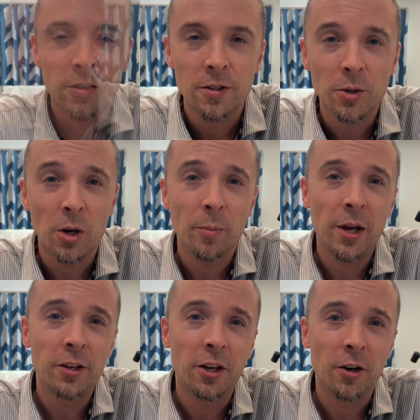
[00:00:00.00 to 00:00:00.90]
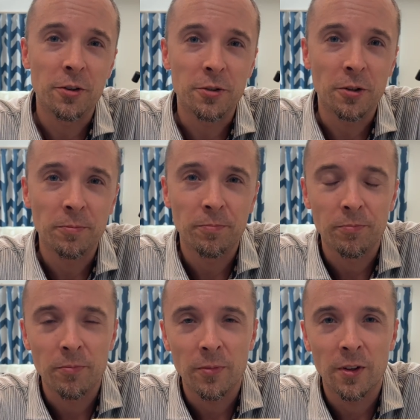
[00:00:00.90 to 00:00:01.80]
So our main character
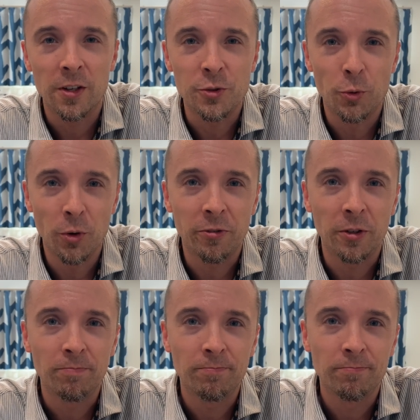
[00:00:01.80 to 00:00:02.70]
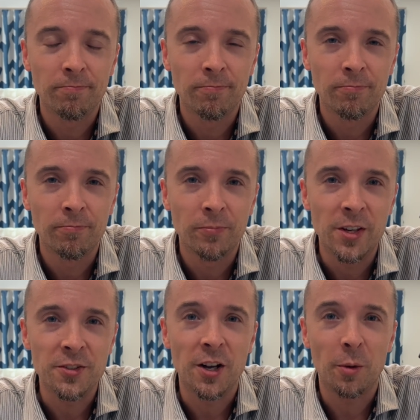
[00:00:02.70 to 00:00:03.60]
is Griffin.
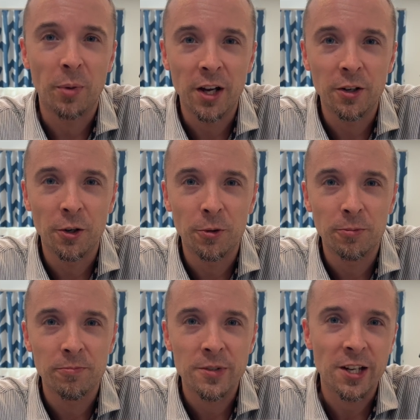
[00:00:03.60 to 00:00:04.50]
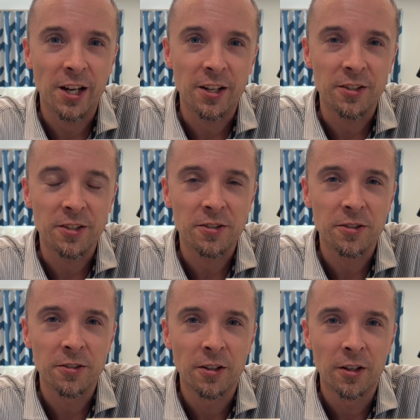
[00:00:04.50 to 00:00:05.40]
He's an albino scientist
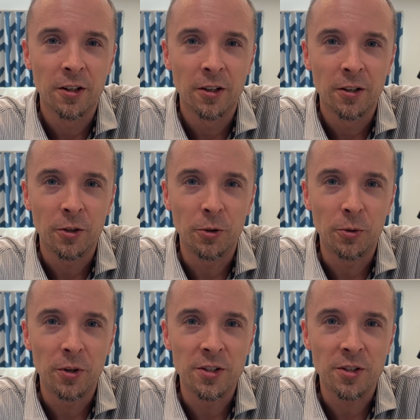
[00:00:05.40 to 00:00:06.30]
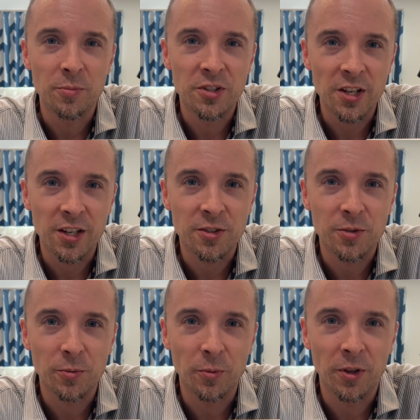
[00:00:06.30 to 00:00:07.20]
who is
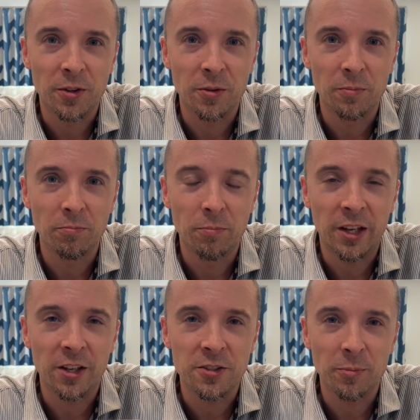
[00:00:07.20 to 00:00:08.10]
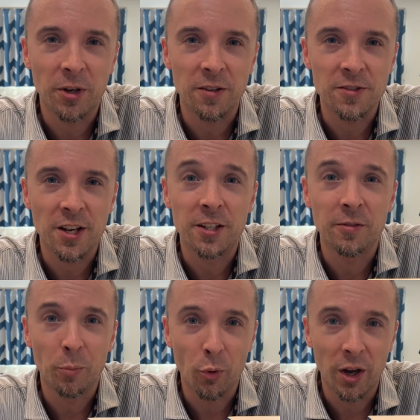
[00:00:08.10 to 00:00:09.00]
obsessed with making some kind of
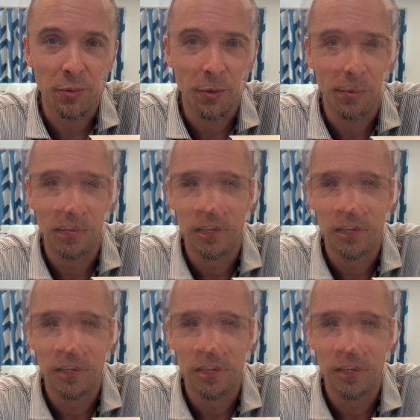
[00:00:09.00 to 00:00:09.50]
scientific breakthrough.